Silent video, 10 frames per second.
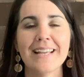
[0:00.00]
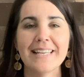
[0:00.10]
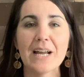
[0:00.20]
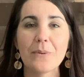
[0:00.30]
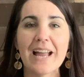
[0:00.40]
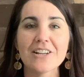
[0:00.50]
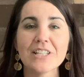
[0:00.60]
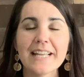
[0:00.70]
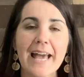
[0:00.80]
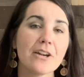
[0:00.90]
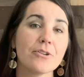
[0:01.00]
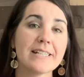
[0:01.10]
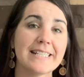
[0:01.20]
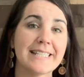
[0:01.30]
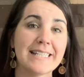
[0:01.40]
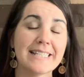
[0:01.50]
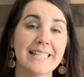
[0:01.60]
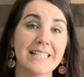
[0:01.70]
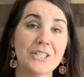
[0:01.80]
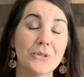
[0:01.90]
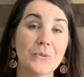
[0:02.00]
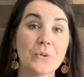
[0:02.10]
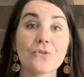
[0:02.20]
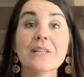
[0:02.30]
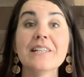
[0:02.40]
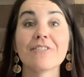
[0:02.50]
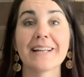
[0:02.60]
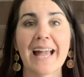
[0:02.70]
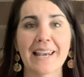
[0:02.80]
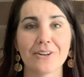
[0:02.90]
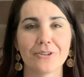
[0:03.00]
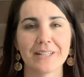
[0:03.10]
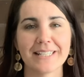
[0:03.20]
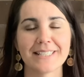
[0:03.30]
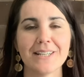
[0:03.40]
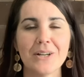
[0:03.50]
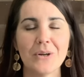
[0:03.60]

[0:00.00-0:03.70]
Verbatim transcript: Now, we actually categorize this into three different categories.